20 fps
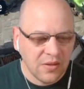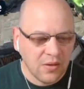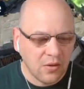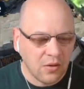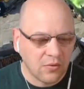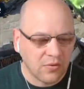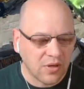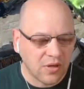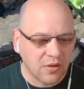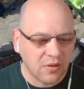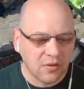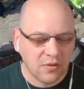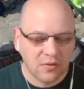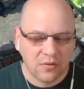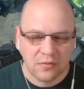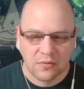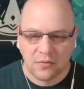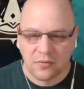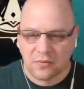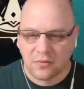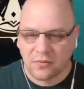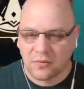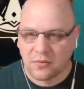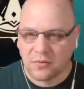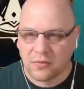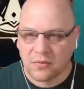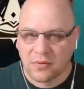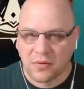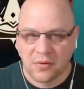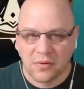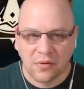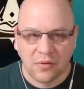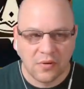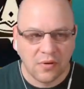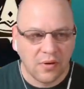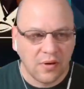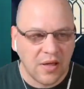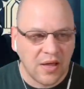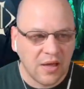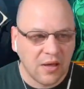Okay.
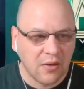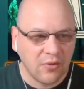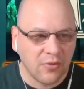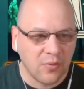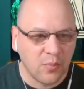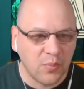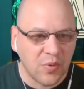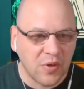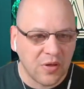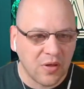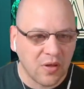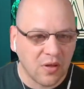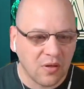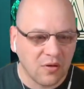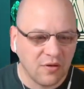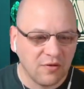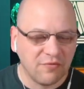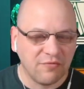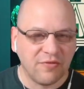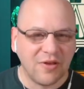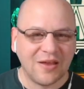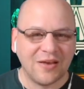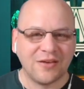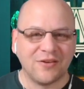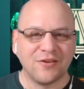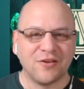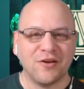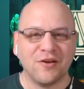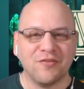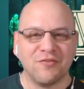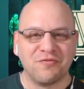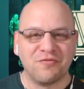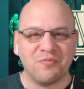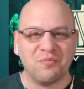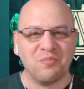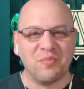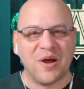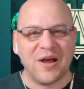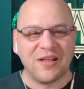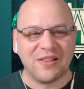Now the big event of
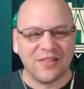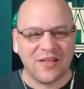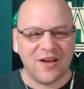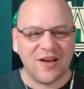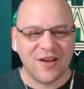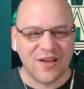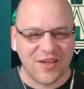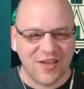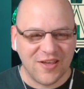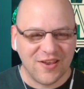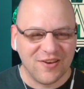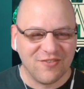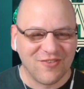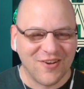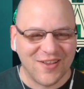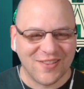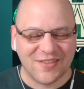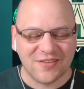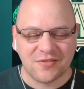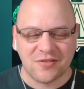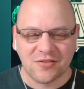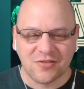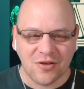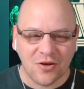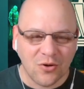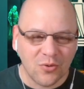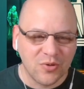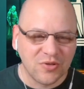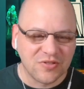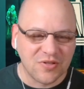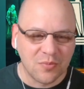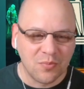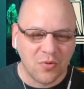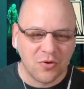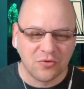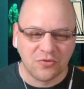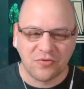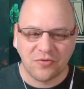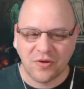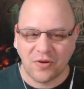my login, right? This is always the
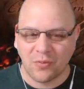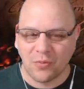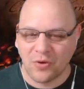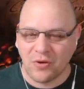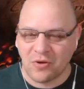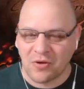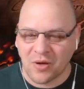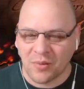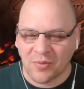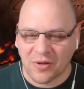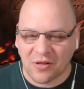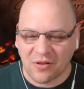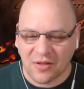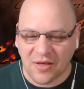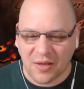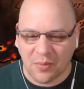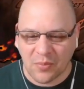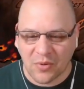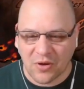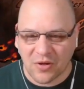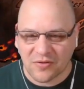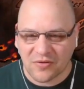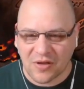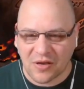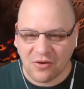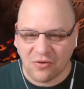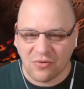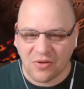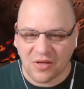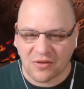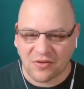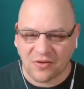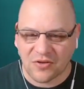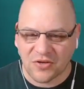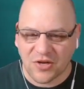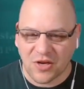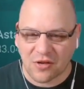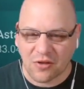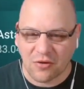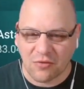most fun when you come to Clan Boss and you get to
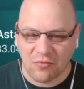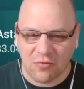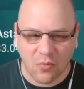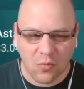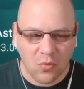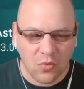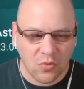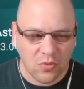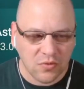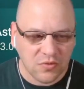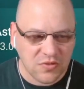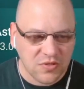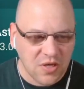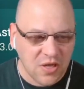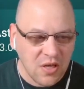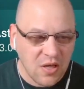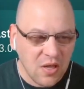check your rewards.